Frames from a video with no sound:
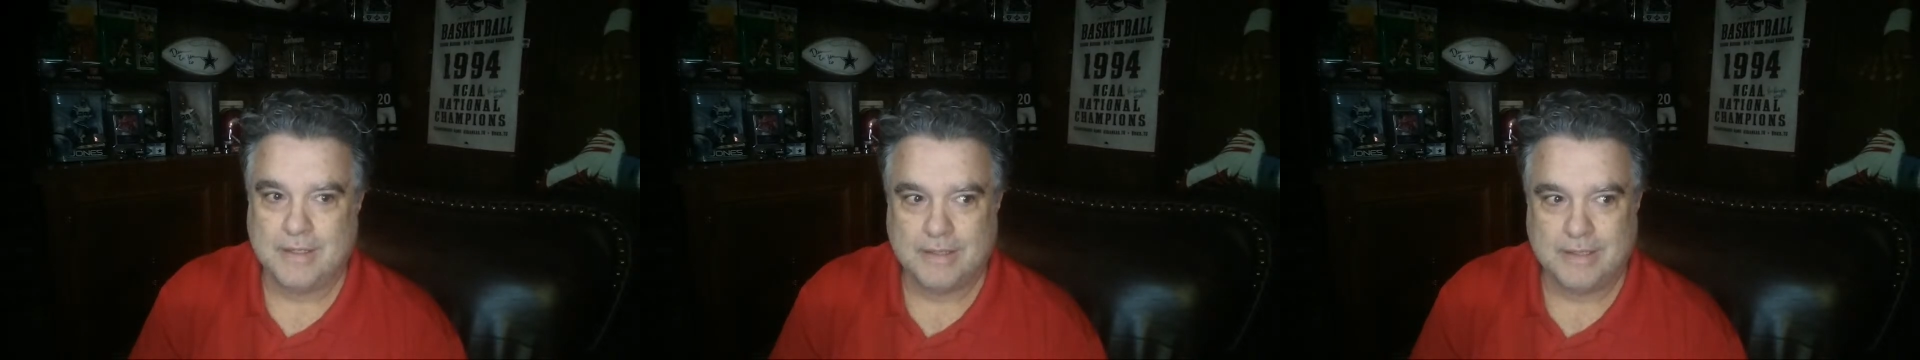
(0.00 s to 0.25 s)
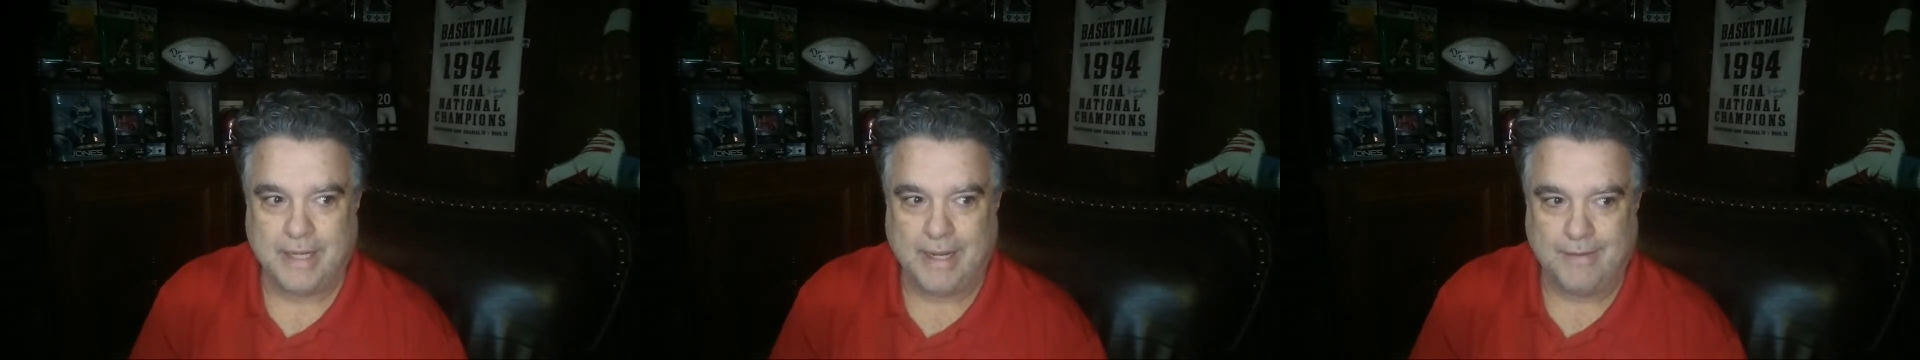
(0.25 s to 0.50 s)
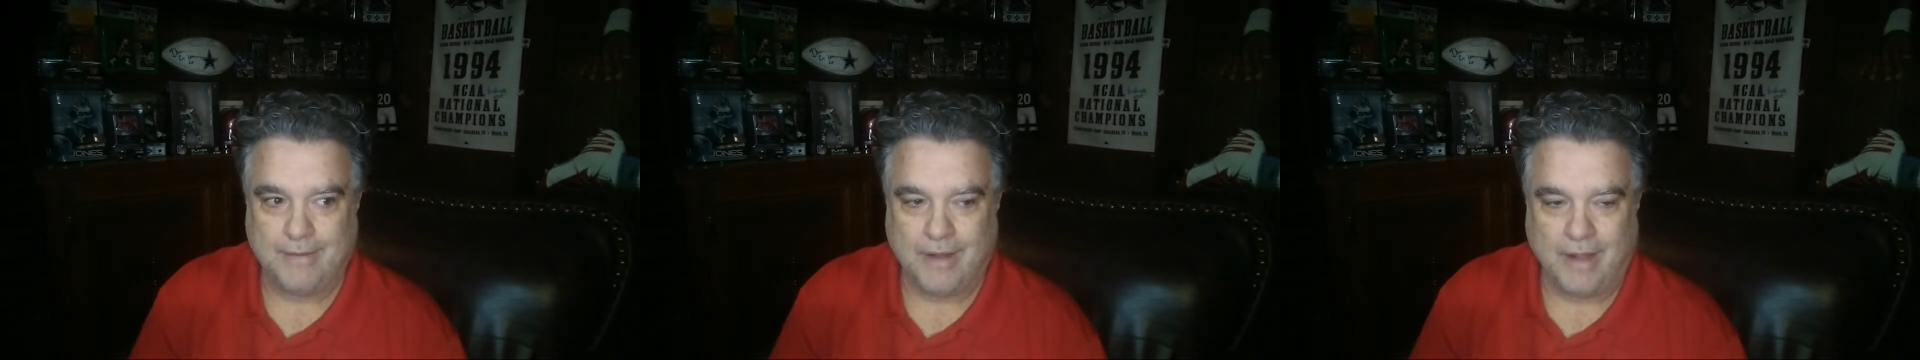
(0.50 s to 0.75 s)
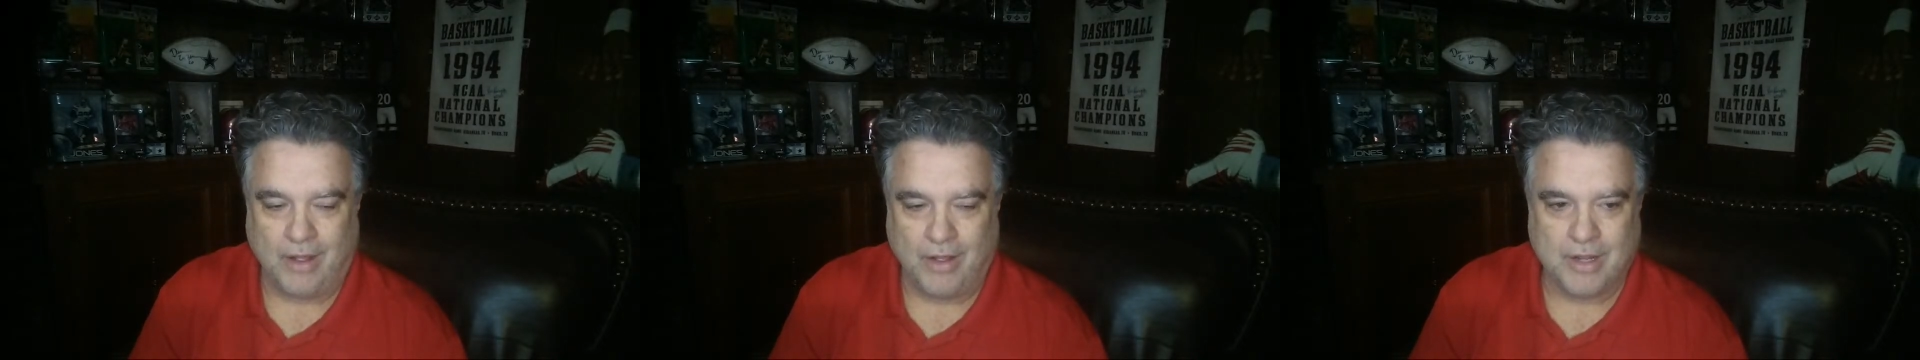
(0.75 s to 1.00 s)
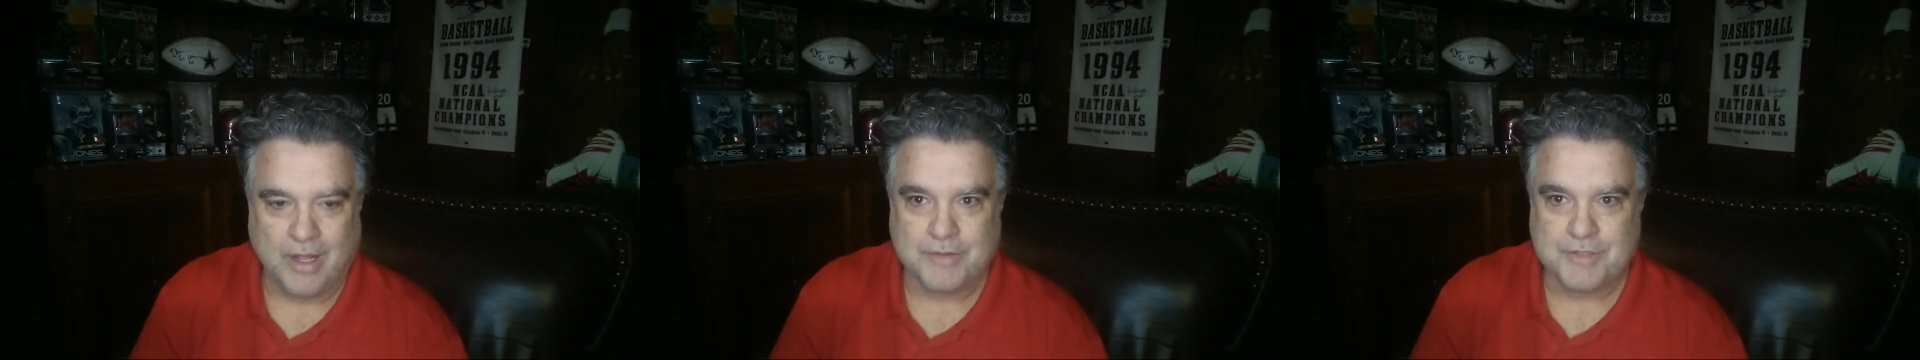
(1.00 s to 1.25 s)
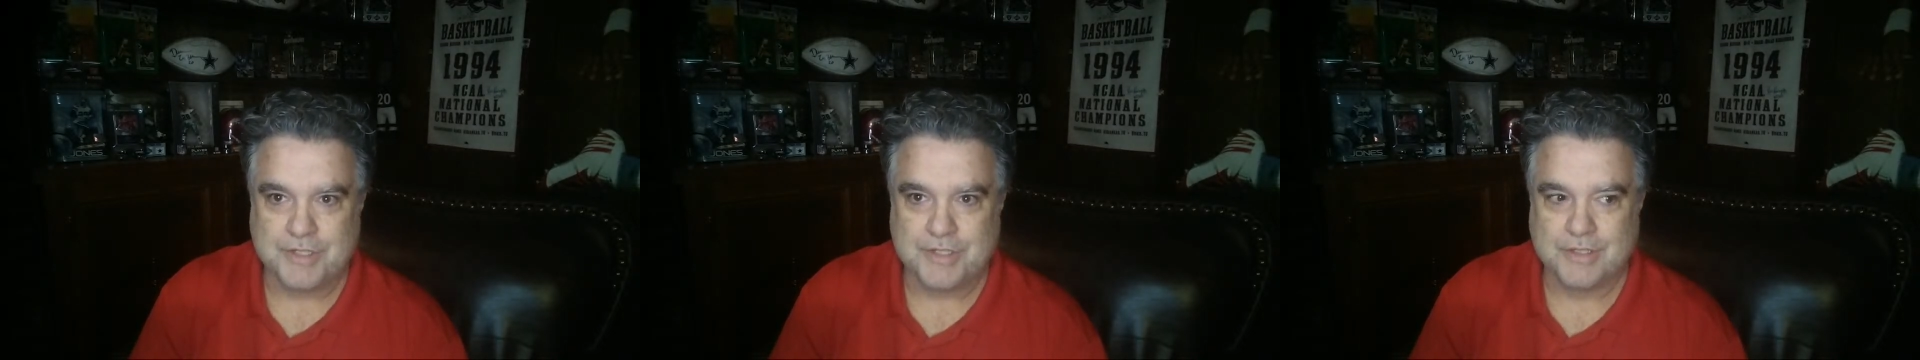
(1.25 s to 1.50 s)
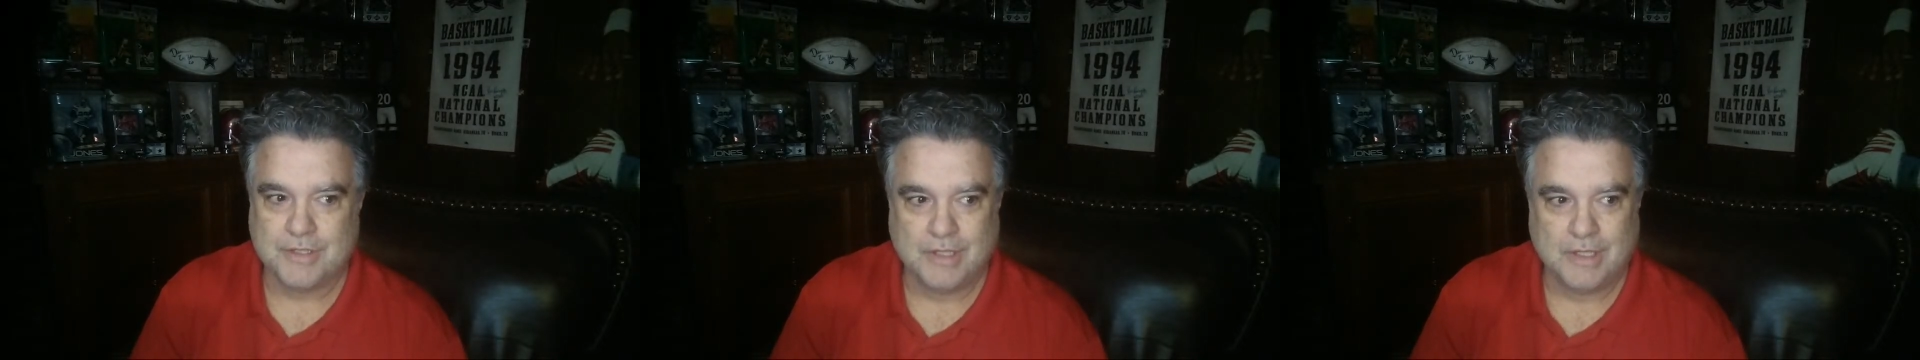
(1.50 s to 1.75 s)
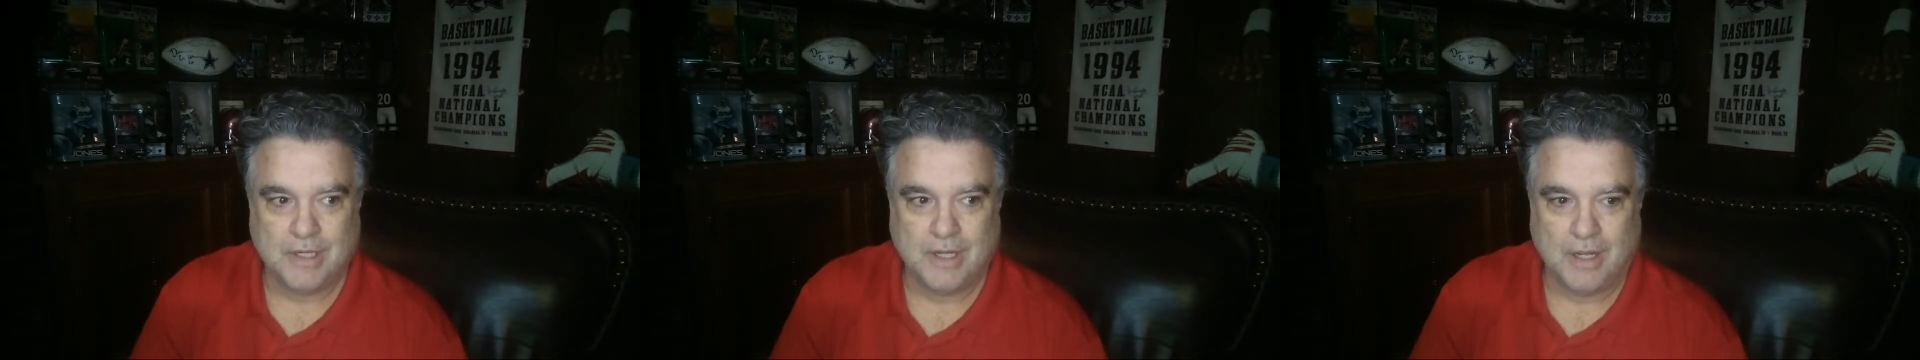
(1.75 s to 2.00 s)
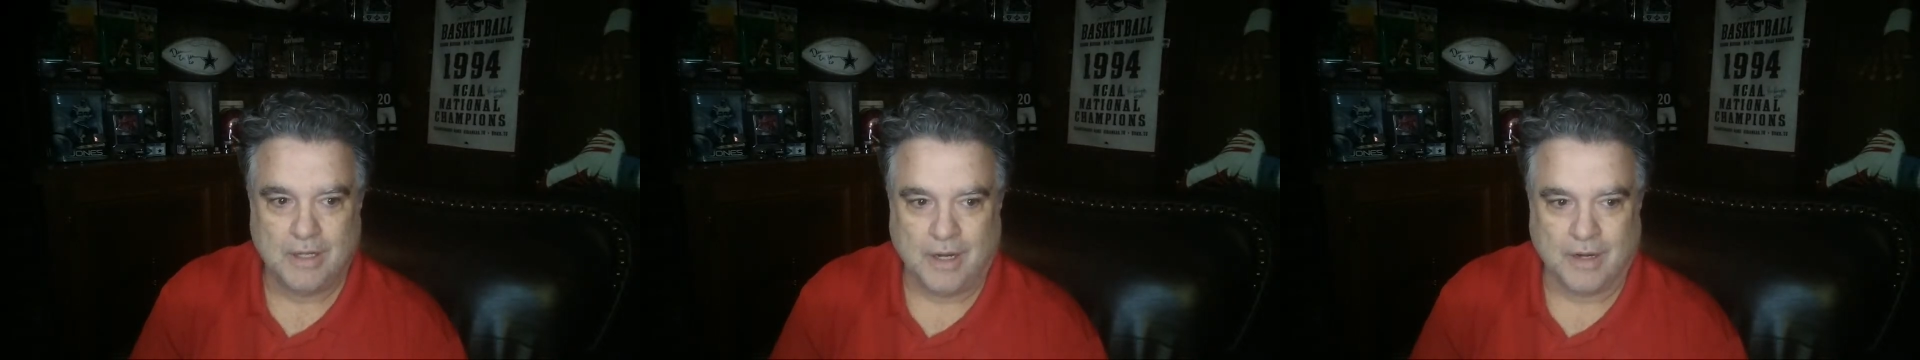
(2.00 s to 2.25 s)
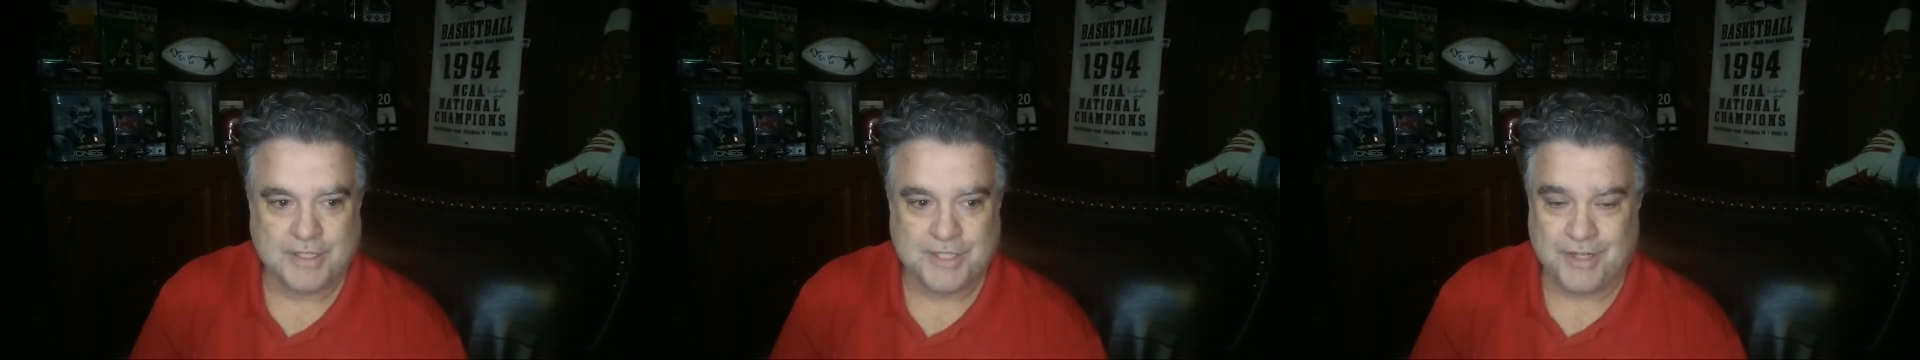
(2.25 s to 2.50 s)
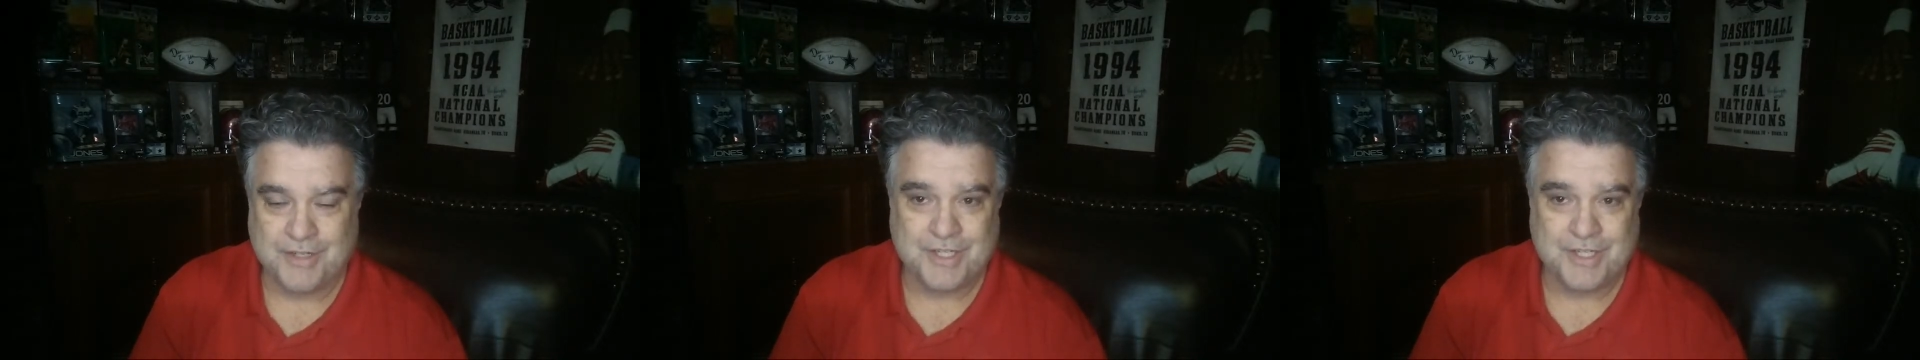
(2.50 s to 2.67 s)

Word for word: You know, all coaches. Arkansas